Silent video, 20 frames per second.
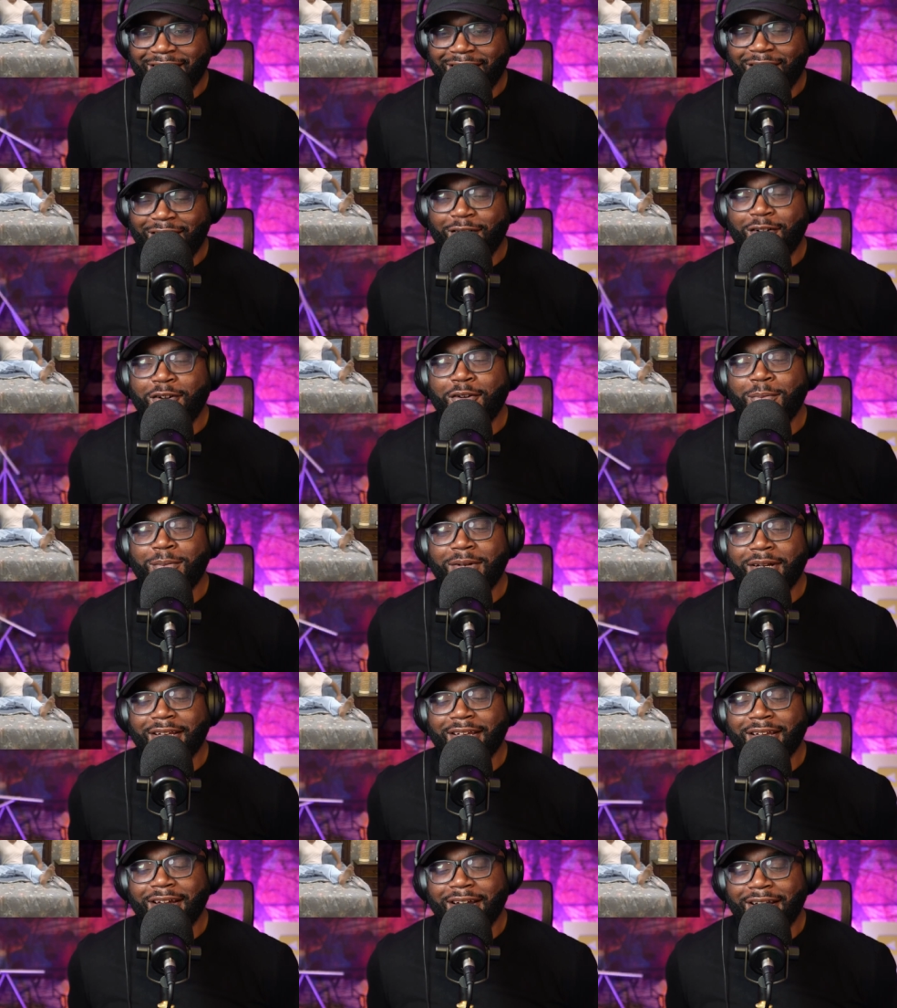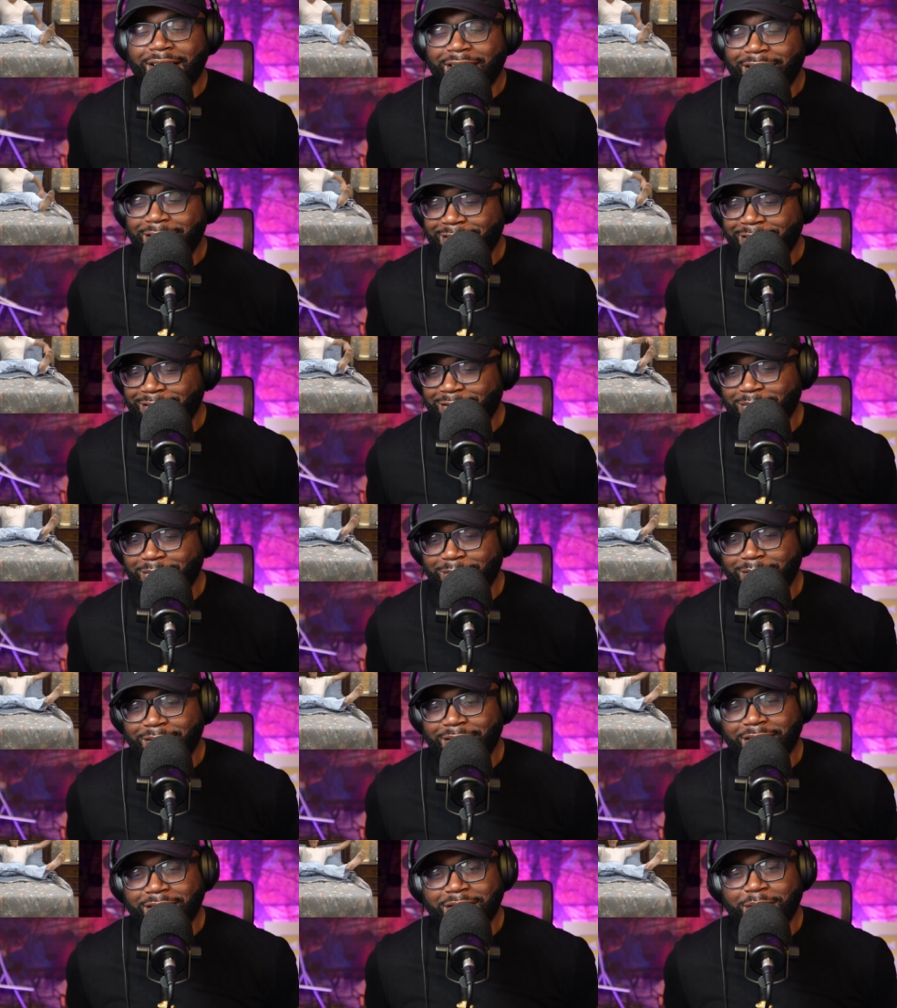oh my God, that's a,
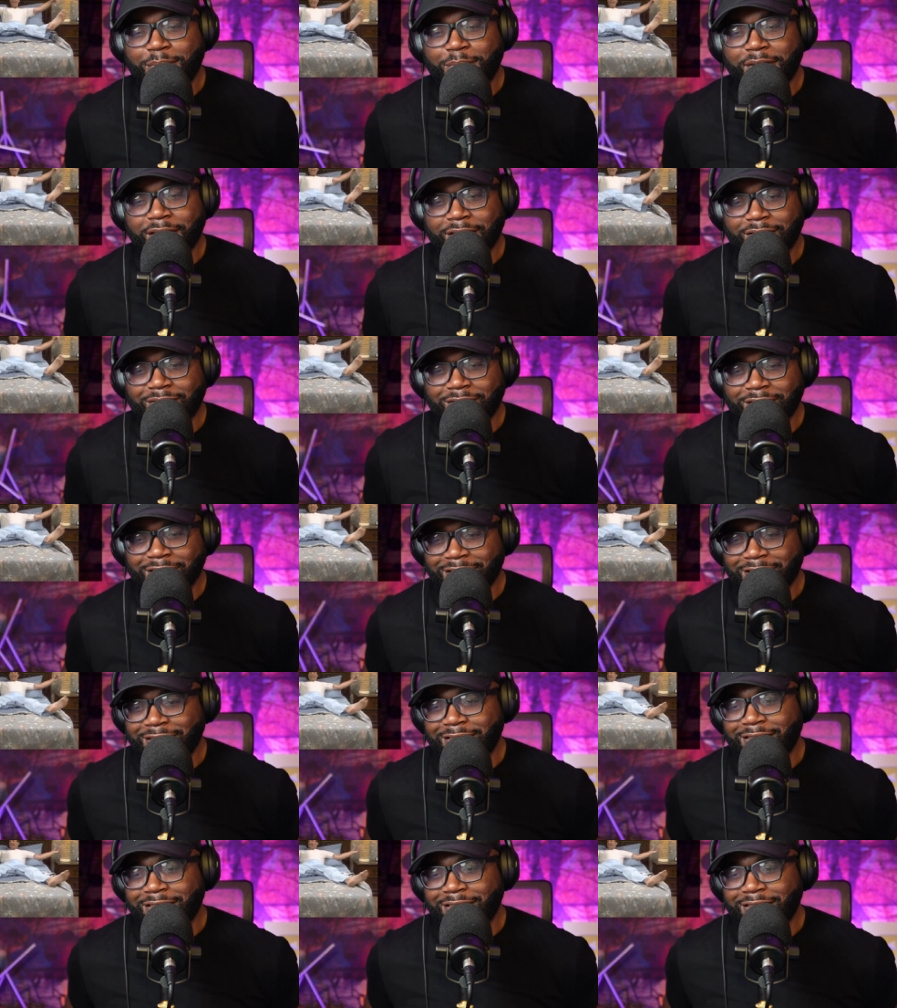that's the best feeling.